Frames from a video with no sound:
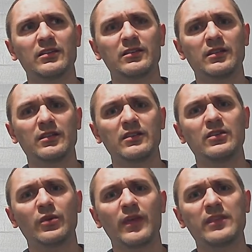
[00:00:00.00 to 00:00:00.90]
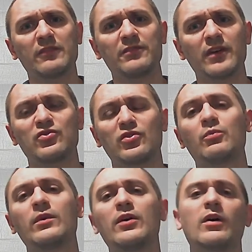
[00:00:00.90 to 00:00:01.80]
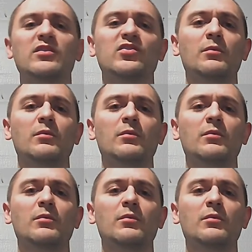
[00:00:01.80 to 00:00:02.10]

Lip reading: you know that flavor is going to be really great in the summer.